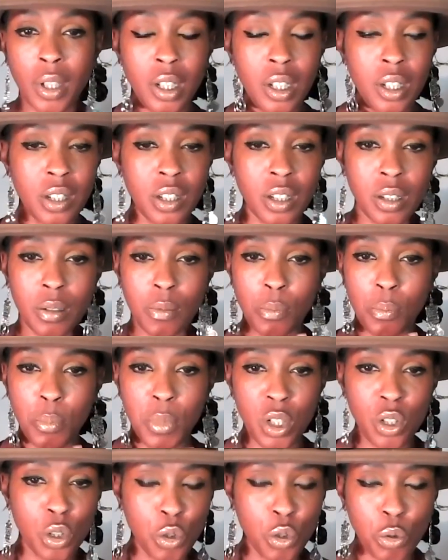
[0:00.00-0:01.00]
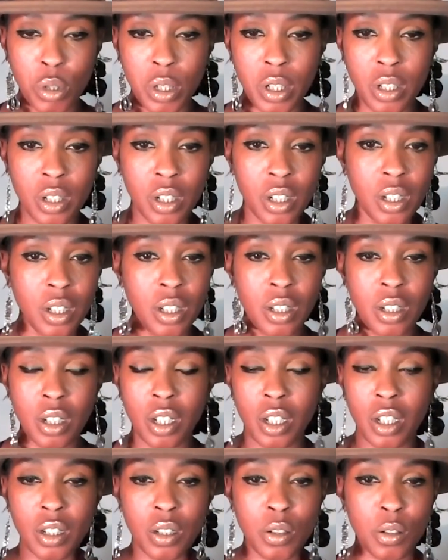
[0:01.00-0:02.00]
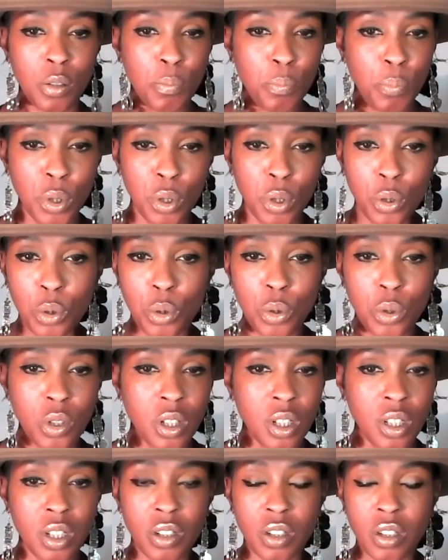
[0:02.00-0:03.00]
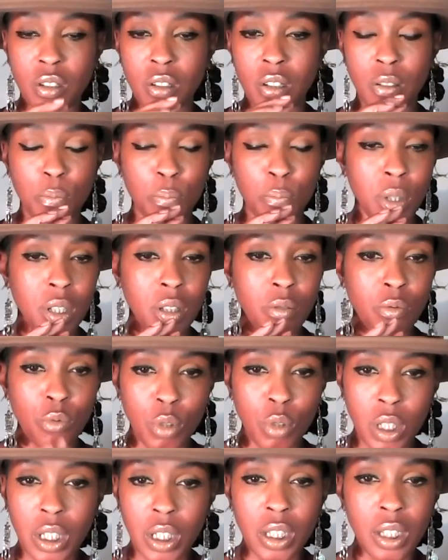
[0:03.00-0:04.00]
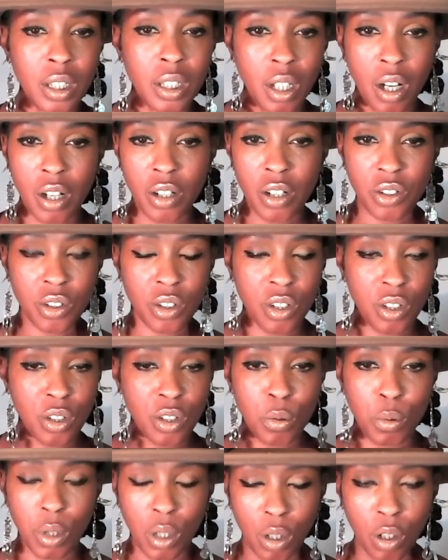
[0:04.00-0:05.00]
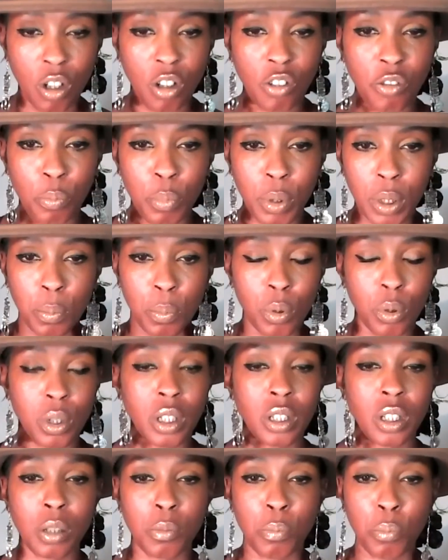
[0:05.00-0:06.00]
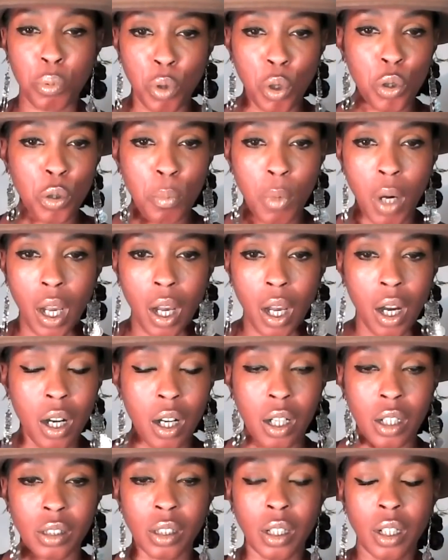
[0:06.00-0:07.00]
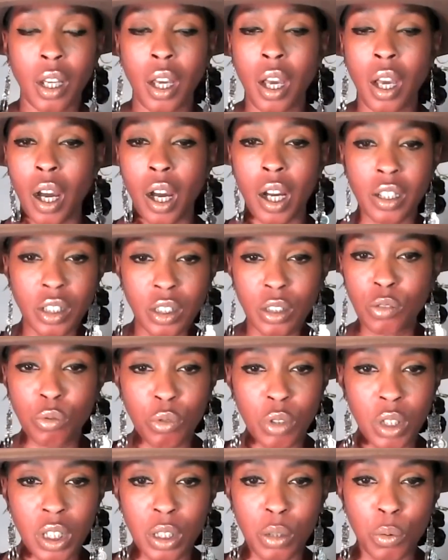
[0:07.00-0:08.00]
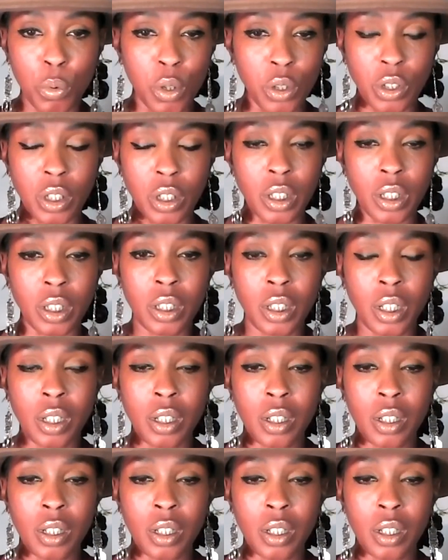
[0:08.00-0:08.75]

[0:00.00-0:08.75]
He's mistreated, he's abused, he's been really nasty to a lot of people, and it broke my heart. I didn't really want to